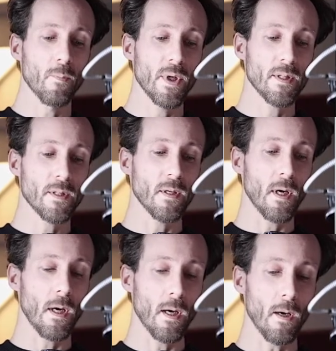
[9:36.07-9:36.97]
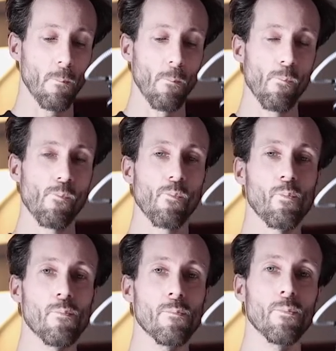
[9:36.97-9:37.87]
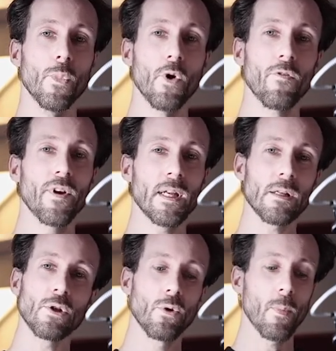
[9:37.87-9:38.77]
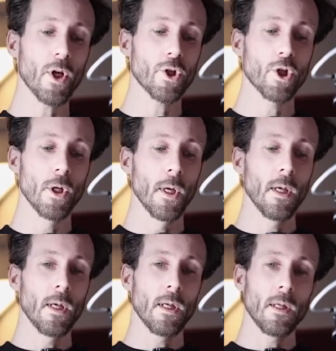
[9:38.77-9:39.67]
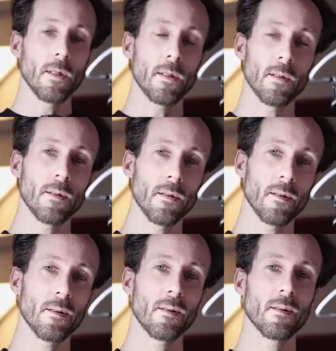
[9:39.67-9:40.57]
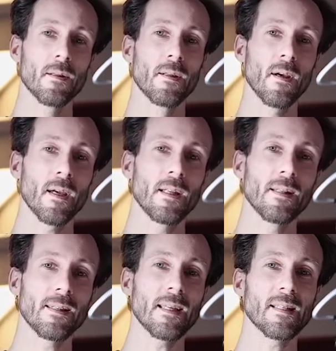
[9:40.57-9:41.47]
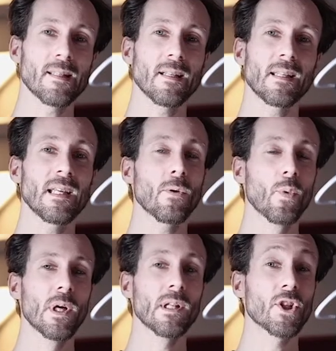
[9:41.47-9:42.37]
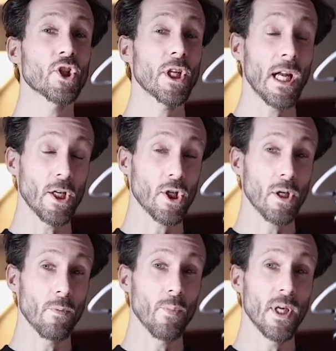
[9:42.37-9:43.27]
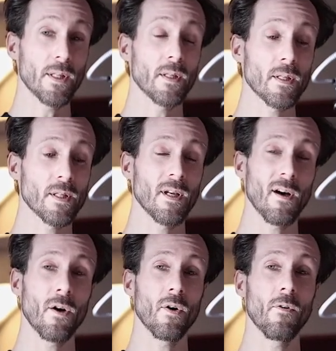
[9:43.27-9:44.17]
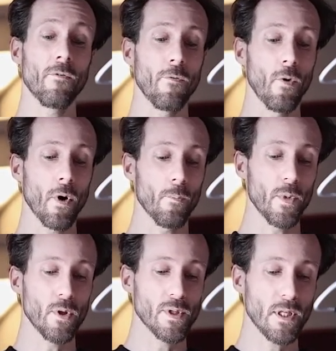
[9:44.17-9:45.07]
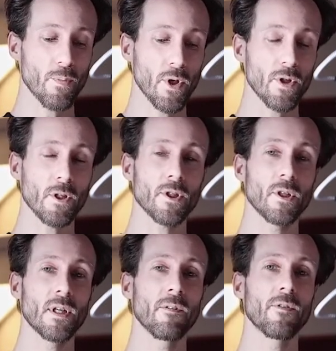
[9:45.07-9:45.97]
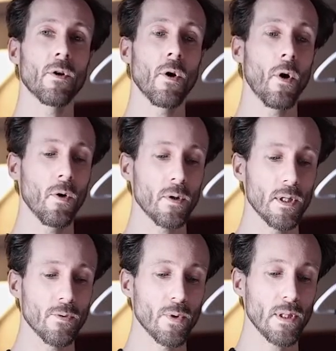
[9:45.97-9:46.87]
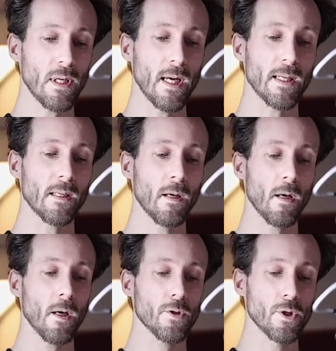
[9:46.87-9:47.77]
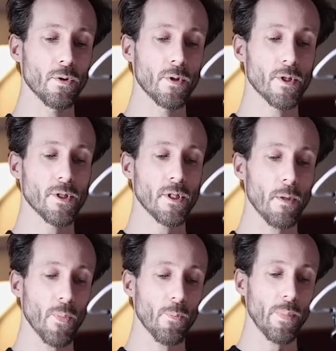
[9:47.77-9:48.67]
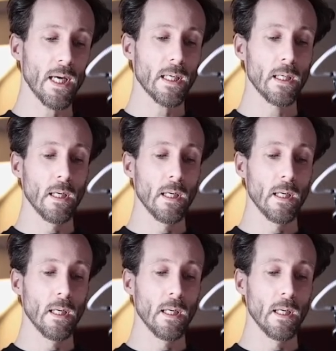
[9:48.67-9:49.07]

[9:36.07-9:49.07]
bit moving too much, the intensity will change a bit. So for music production, if you're only relying onto the SUBPAC,